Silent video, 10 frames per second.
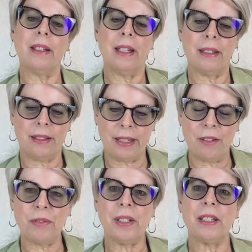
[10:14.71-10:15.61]
again,
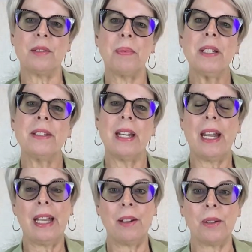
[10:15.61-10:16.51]
safely express
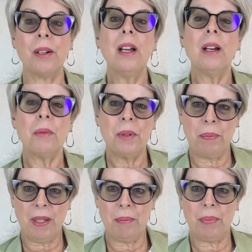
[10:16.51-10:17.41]
that anger
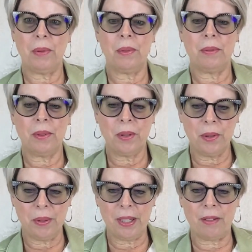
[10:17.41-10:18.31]
with people
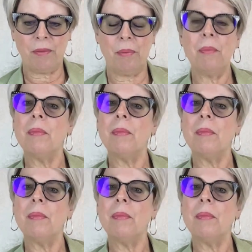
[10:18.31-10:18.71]
who have